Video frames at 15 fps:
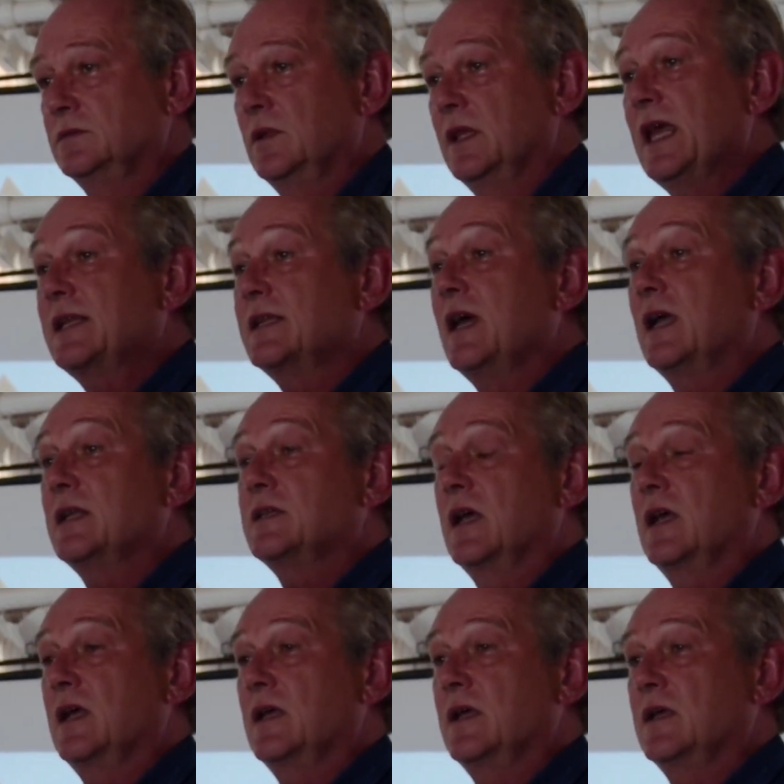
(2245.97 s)
Well, that night
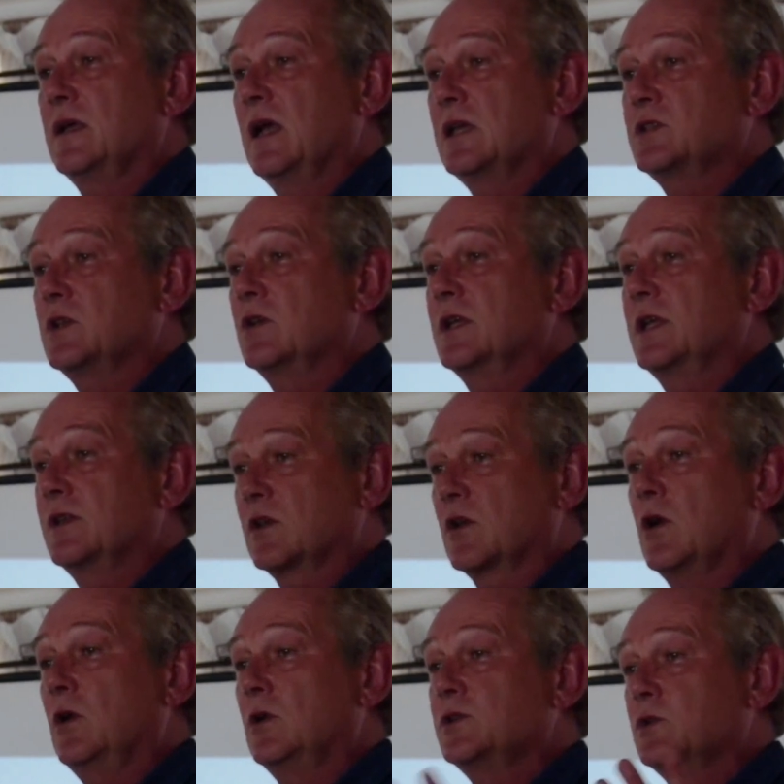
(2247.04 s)
uh, I started to get the
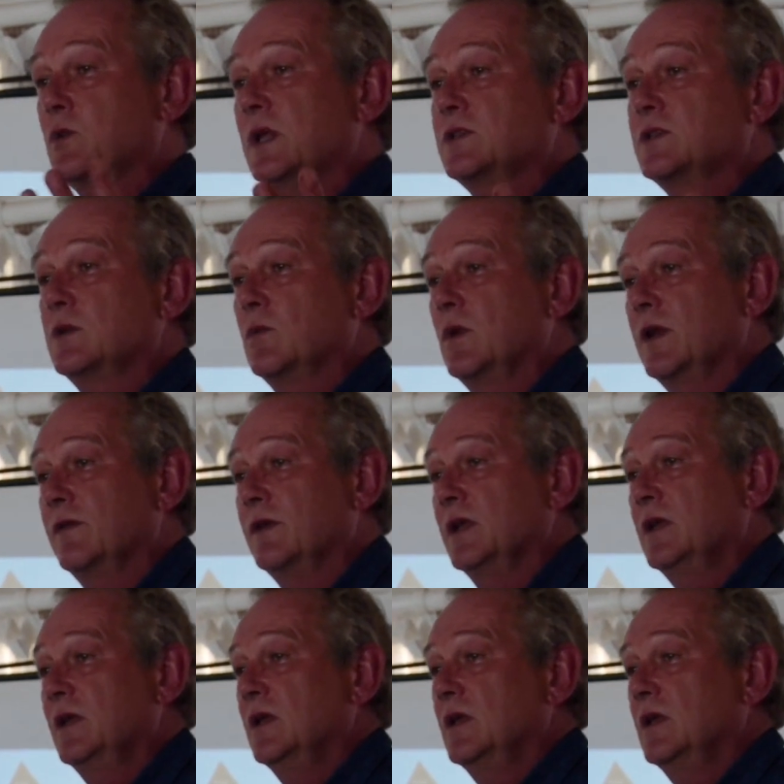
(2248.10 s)
cold sweats and whatever,